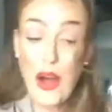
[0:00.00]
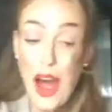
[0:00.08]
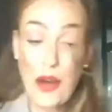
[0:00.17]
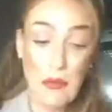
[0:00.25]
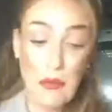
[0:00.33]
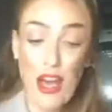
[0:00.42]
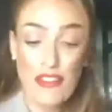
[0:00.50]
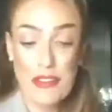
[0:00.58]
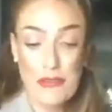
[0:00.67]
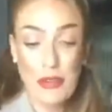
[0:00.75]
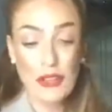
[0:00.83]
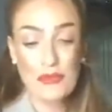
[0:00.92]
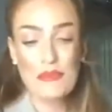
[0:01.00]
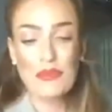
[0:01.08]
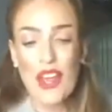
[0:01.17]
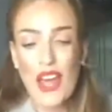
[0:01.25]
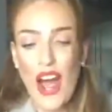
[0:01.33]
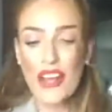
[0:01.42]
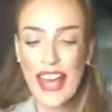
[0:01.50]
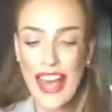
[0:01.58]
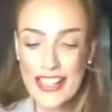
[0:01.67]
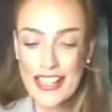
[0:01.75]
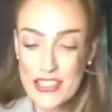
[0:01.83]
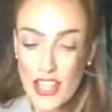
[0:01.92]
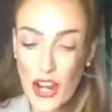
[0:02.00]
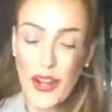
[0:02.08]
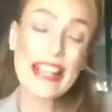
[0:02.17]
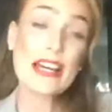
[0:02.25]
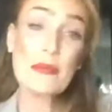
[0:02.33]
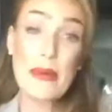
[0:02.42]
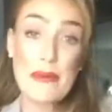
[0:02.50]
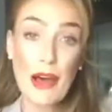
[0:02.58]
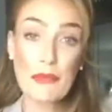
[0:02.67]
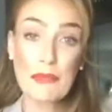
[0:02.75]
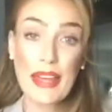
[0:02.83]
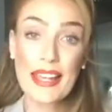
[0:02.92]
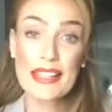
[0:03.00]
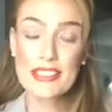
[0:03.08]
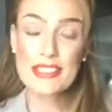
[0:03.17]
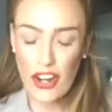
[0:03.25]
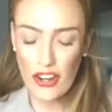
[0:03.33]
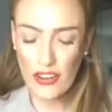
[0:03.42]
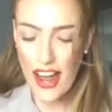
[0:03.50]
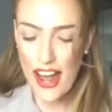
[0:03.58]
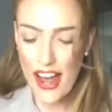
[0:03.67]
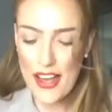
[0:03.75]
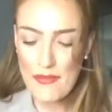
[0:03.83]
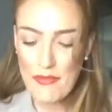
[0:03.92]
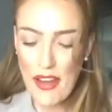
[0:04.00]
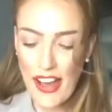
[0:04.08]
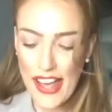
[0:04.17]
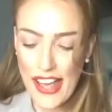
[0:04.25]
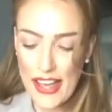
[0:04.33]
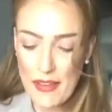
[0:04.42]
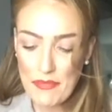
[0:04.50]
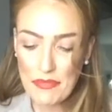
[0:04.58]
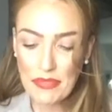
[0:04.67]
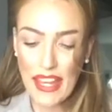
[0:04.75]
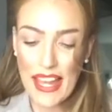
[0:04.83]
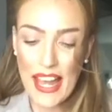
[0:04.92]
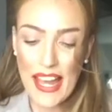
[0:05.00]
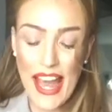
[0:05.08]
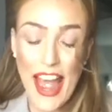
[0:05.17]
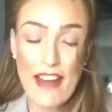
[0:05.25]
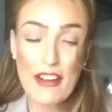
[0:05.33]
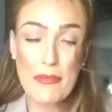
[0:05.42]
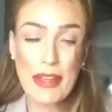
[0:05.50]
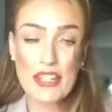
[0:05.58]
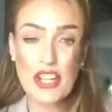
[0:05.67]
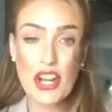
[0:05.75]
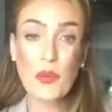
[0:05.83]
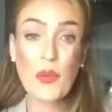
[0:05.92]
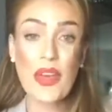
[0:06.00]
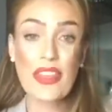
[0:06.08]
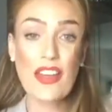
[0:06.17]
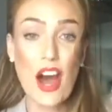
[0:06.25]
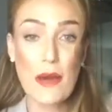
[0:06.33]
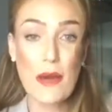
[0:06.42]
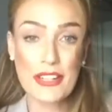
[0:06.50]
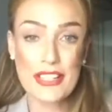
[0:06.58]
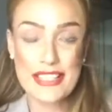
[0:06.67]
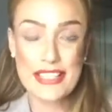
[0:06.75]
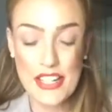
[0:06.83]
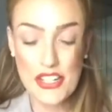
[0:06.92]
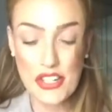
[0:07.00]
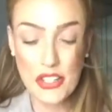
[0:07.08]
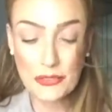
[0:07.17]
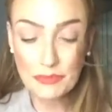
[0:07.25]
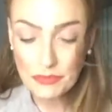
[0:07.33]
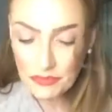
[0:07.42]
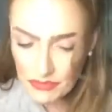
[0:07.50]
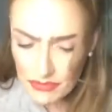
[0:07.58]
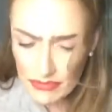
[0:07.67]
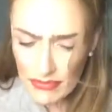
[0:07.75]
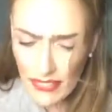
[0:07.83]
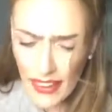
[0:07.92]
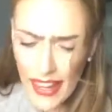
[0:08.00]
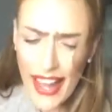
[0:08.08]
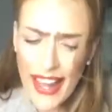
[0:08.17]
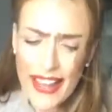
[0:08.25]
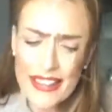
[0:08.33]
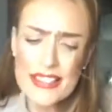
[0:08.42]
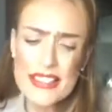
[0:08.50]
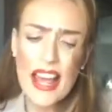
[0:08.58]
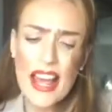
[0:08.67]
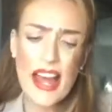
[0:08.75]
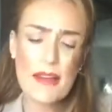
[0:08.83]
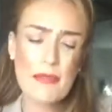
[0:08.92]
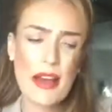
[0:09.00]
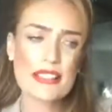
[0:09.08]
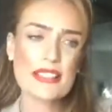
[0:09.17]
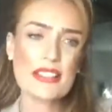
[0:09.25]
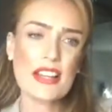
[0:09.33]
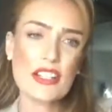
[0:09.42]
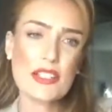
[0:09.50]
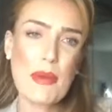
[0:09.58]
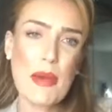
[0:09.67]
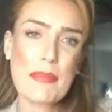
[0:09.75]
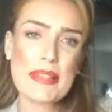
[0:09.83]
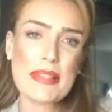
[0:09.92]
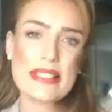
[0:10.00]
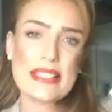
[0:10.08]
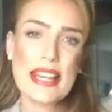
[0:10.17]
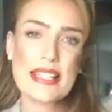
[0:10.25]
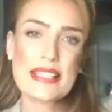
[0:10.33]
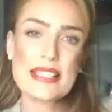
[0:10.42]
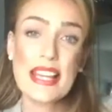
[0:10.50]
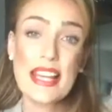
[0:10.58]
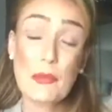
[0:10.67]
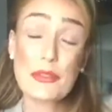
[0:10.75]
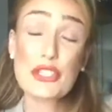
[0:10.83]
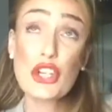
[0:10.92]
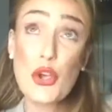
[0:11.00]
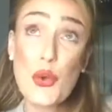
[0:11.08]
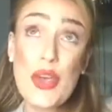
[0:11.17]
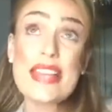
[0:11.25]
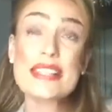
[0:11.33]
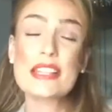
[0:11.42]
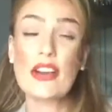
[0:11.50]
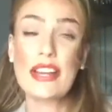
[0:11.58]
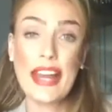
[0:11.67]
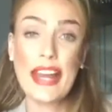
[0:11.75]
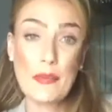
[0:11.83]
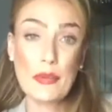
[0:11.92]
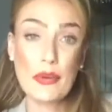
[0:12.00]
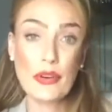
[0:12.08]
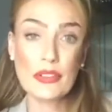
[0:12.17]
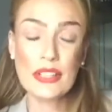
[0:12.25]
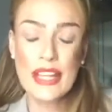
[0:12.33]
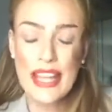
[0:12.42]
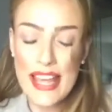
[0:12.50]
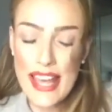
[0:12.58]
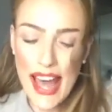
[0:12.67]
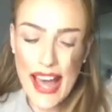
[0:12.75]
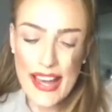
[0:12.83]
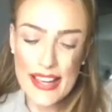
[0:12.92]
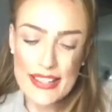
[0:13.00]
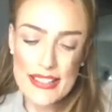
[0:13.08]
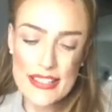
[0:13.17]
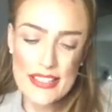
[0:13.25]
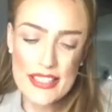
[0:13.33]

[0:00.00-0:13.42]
be over the moon. Okay, so a little bit about me. So I am area manager with Arbon International. And I started my business 2 years ago in April. And